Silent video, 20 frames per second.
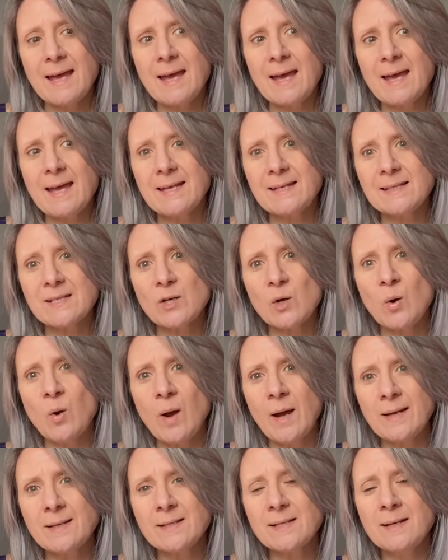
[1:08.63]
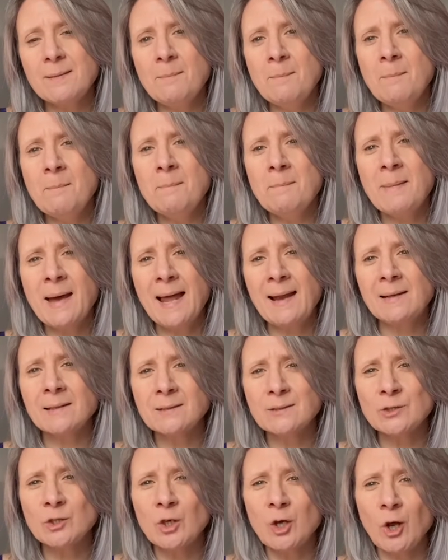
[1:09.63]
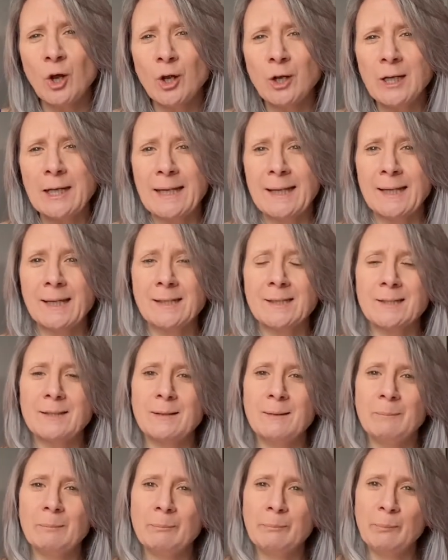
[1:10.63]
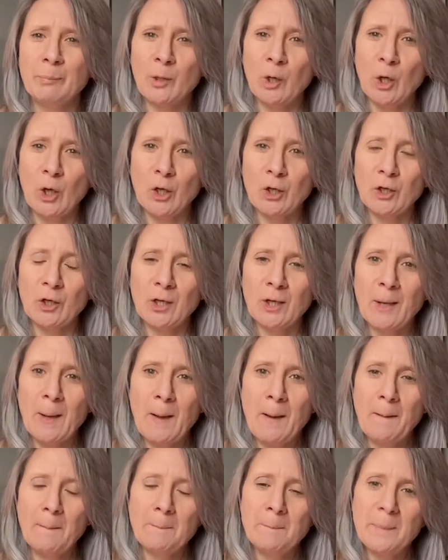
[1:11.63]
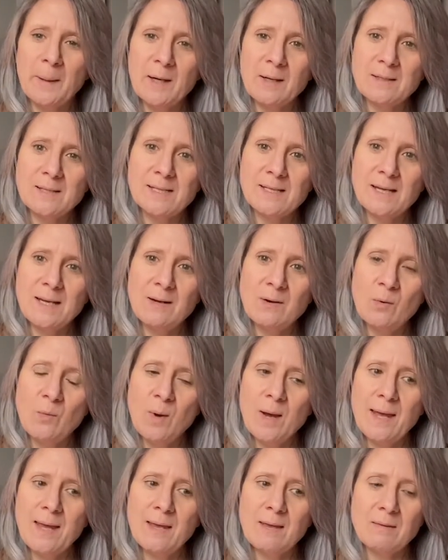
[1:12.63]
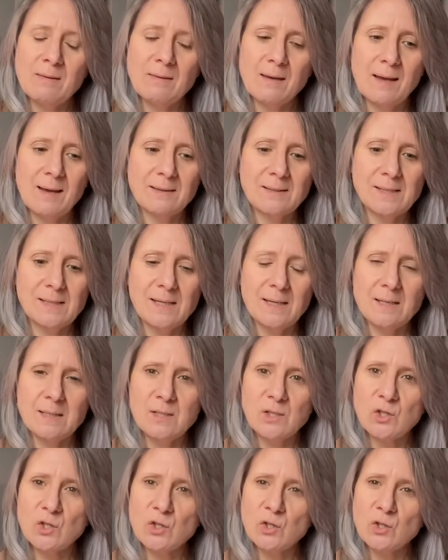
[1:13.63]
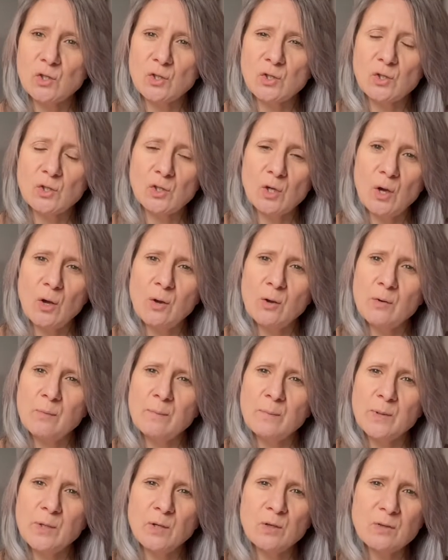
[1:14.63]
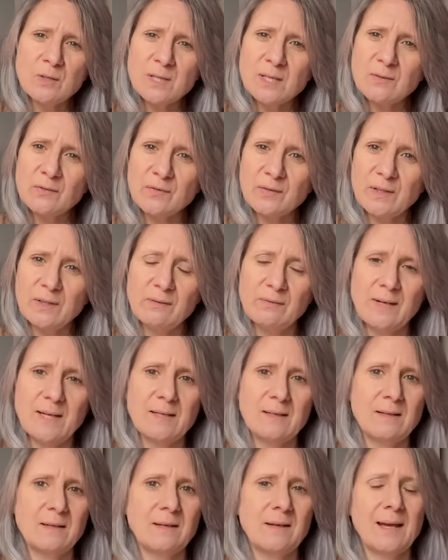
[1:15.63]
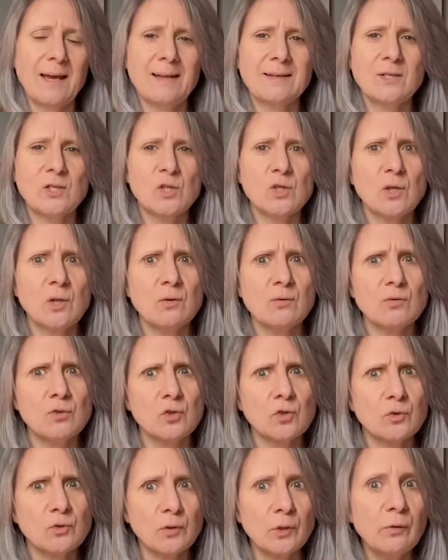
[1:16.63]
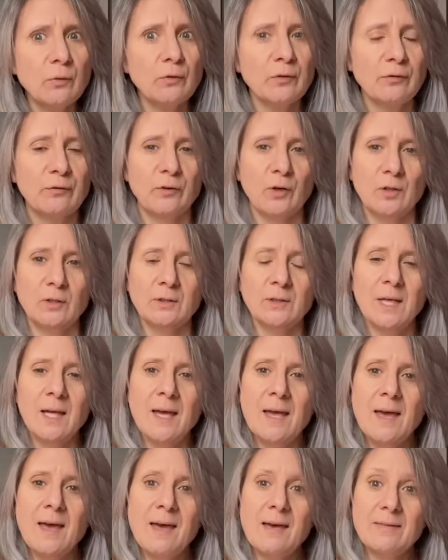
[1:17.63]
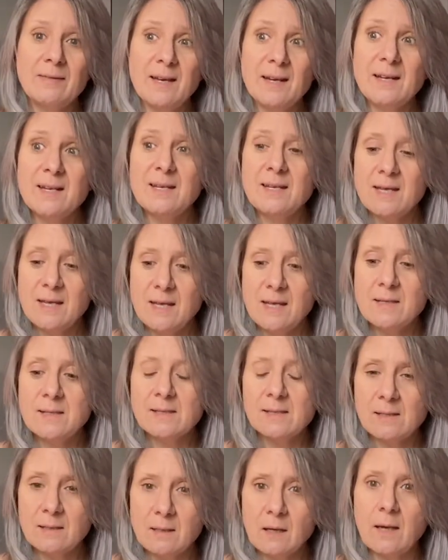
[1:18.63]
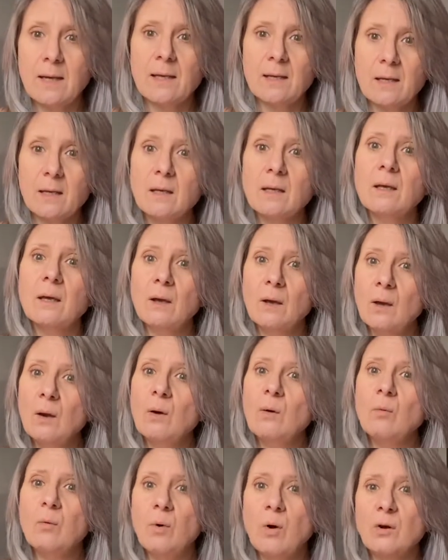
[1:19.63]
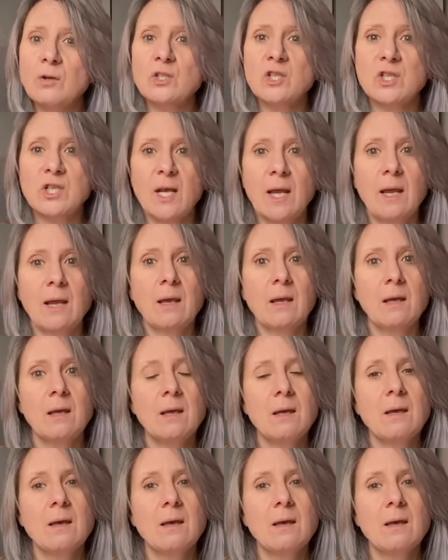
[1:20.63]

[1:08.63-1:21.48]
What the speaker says: it's quite a melancholic book, but in a way that is so beautifully written and so truthful that it is like watching